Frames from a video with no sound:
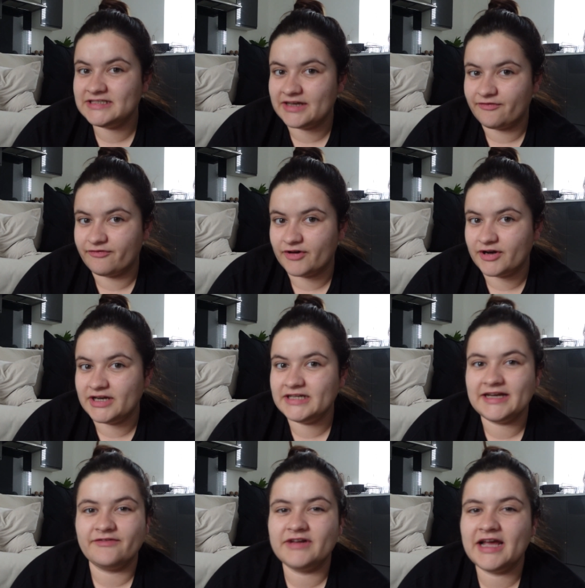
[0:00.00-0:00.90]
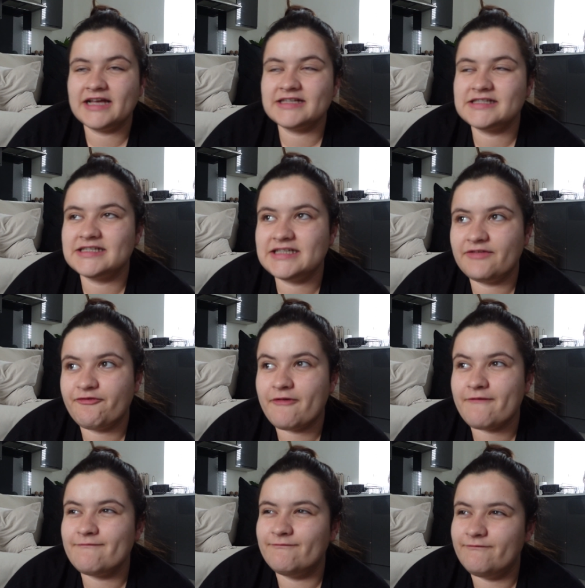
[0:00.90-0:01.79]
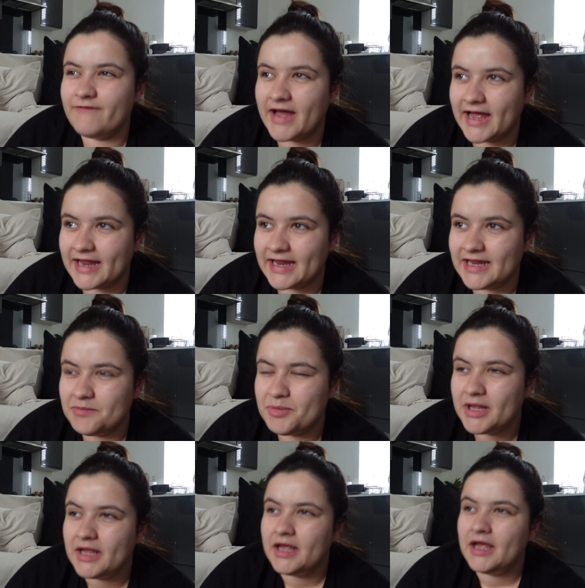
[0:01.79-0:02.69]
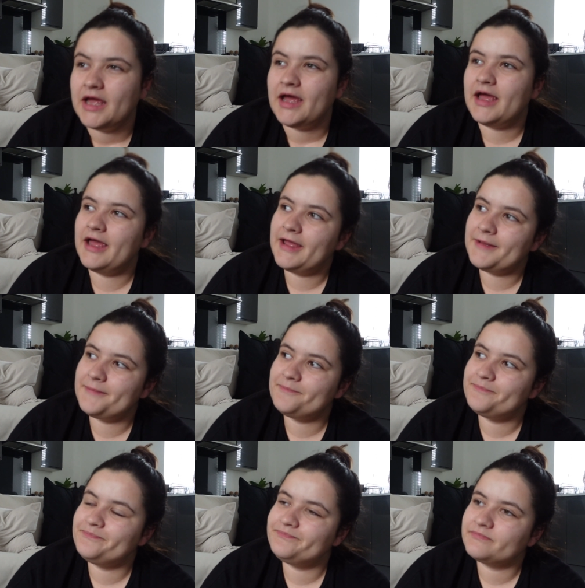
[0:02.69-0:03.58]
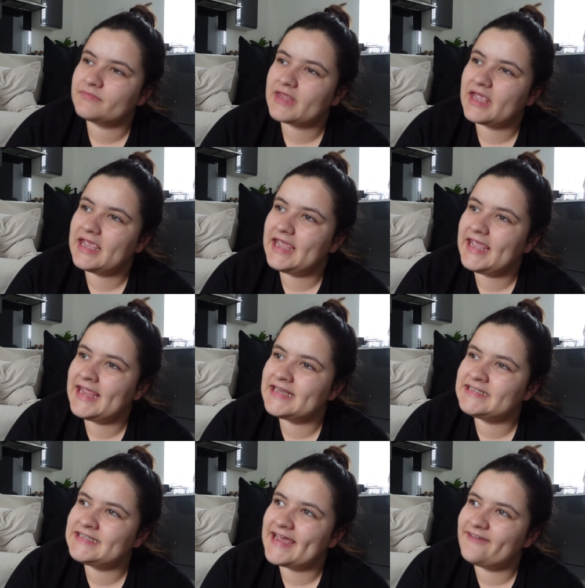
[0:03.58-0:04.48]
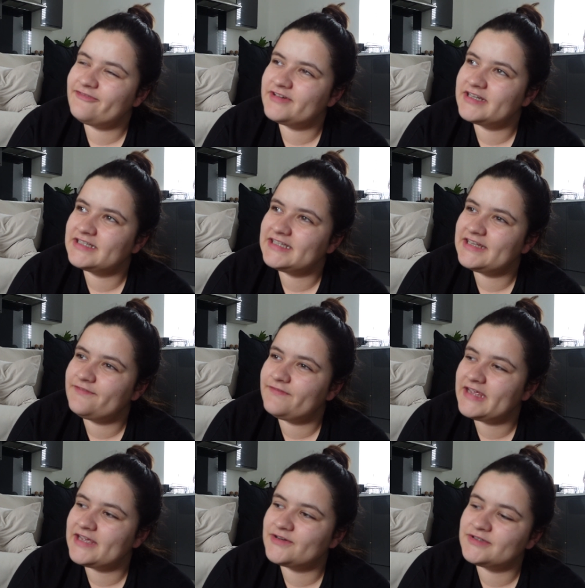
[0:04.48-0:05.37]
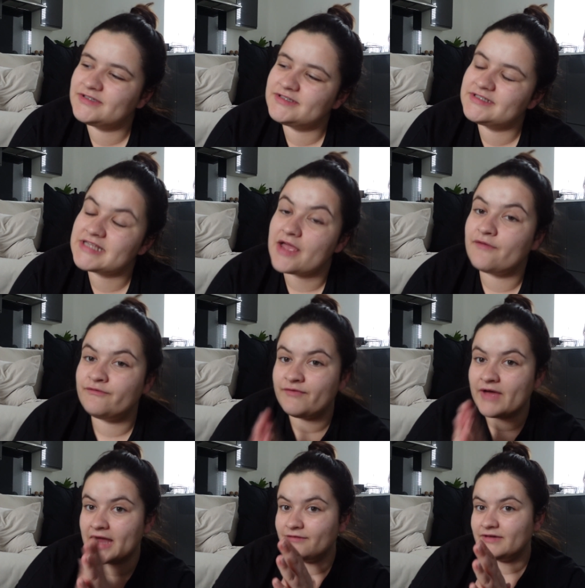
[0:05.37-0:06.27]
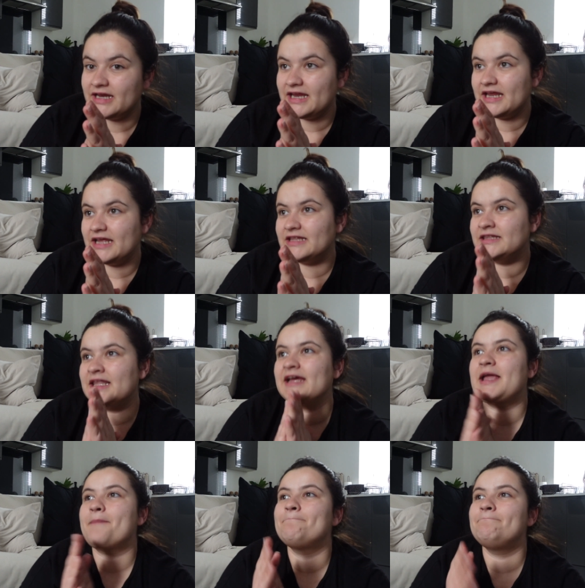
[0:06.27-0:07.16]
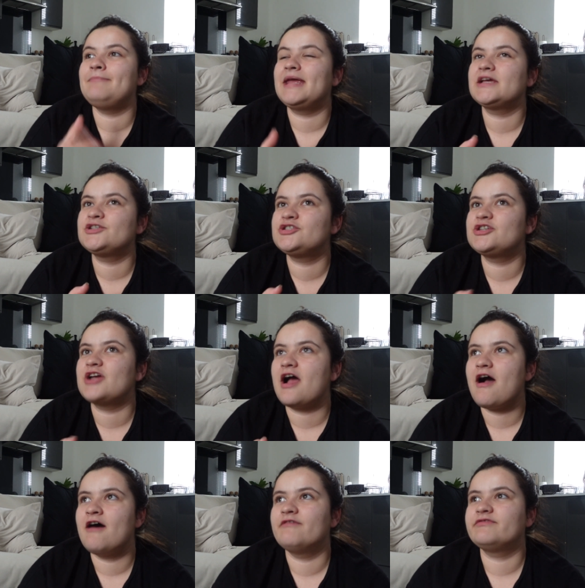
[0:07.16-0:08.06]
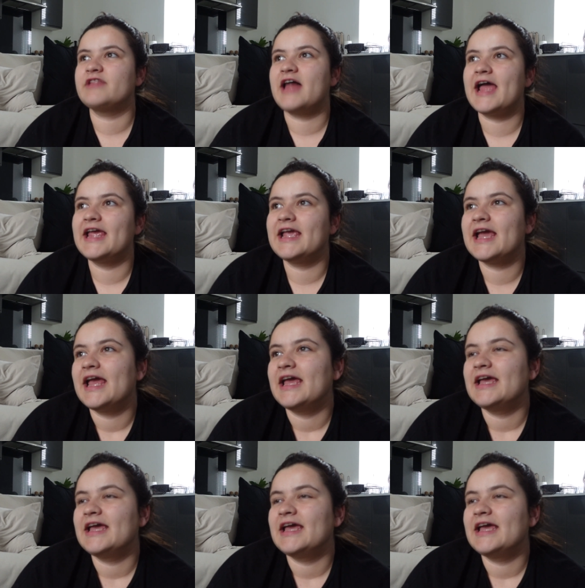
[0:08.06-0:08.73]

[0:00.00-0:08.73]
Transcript: different. It definitely has a different vibe. Um, it definitely feels very like a mixture of like